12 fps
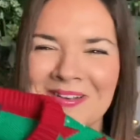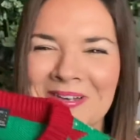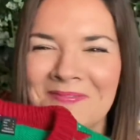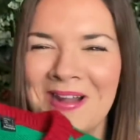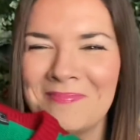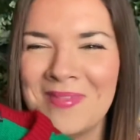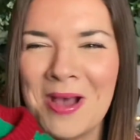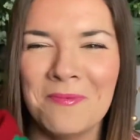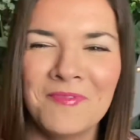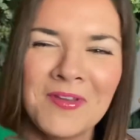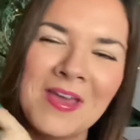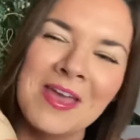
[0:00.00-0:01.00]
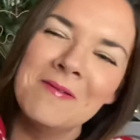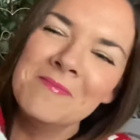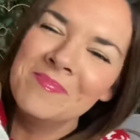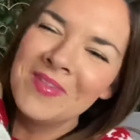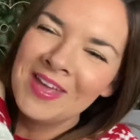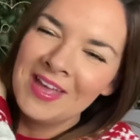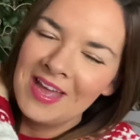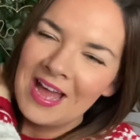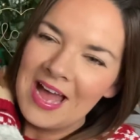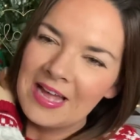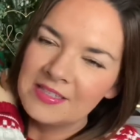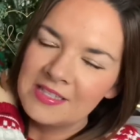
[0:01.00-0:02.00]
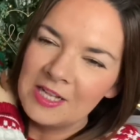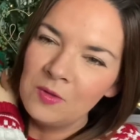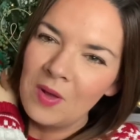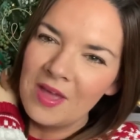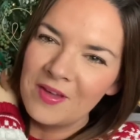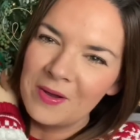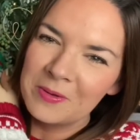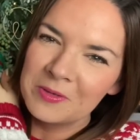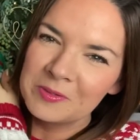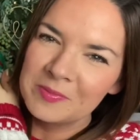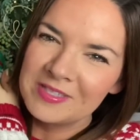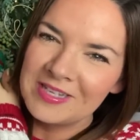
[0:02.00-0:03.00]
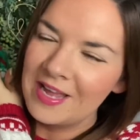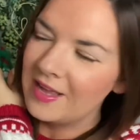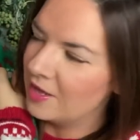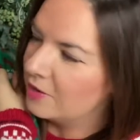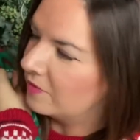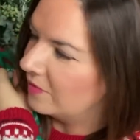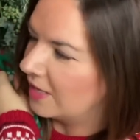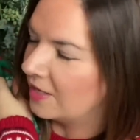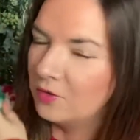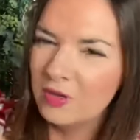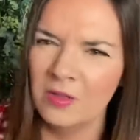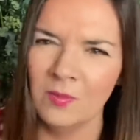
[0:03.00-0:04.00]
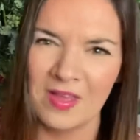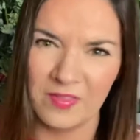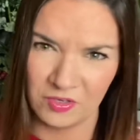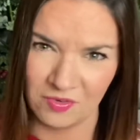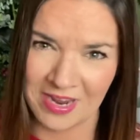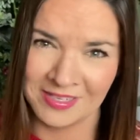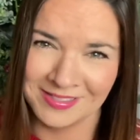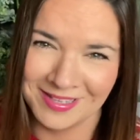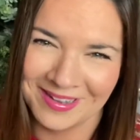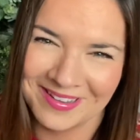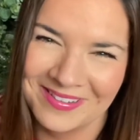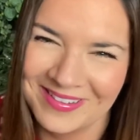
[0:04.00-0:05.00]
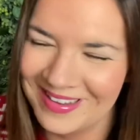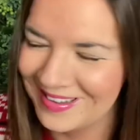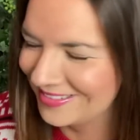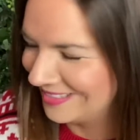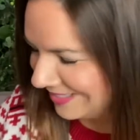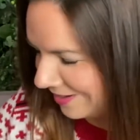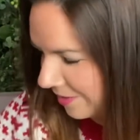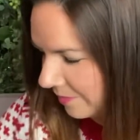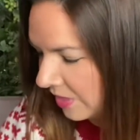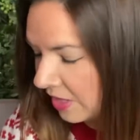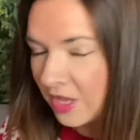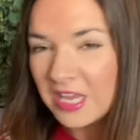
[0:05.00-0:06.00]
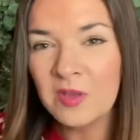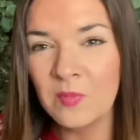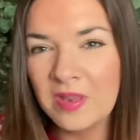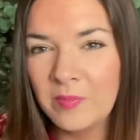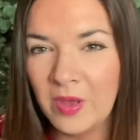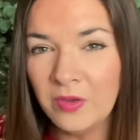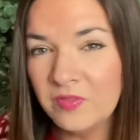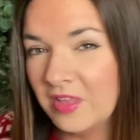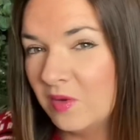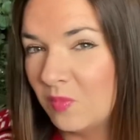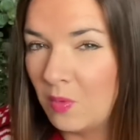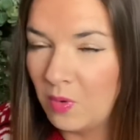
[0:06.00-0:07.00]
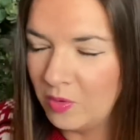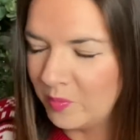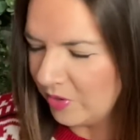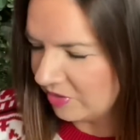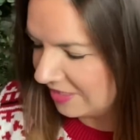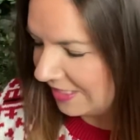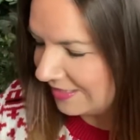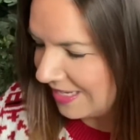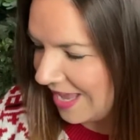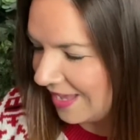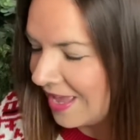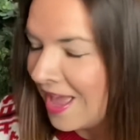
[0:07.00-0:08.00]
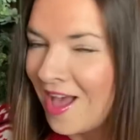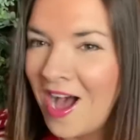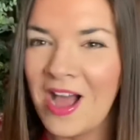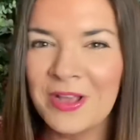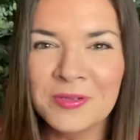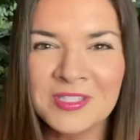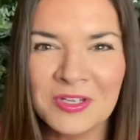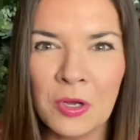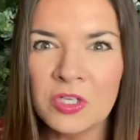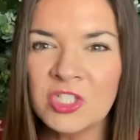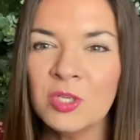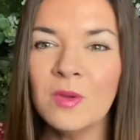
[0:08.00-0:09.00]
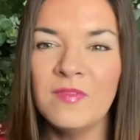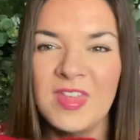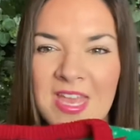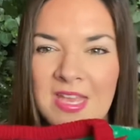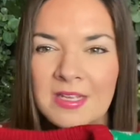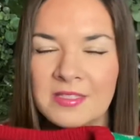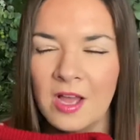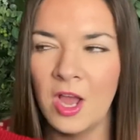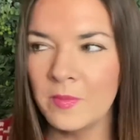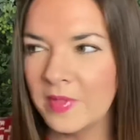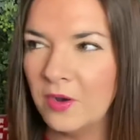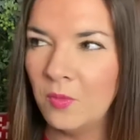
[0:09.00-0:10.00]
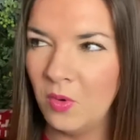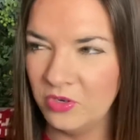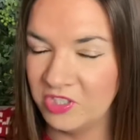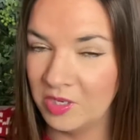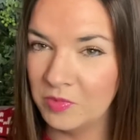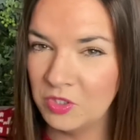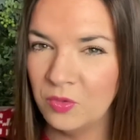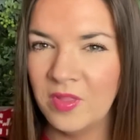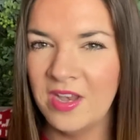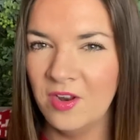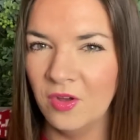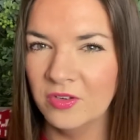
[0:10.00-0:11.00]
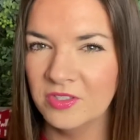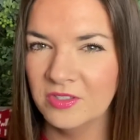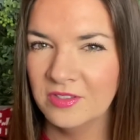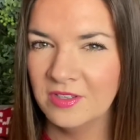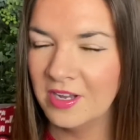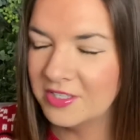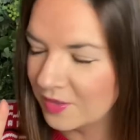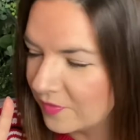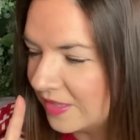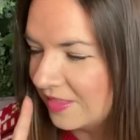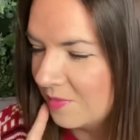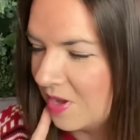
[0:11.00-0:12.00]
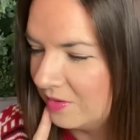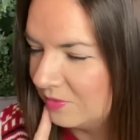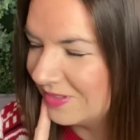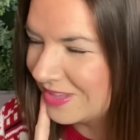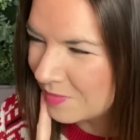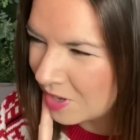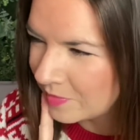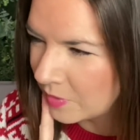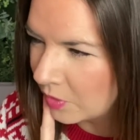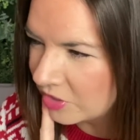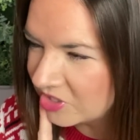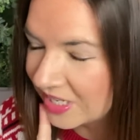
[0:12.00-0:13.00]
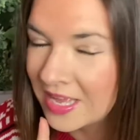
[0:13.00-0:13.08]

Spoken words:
to wrap that up for him and he'll wear that on Christmas Day, hopefully, or he'll wear the dress that I got last time. He can wear them both. He can wear one on Boxing Day. I also got two of these. I hope they're not watching. I'm sure they're not. I don't think they might. Well, they might be watching.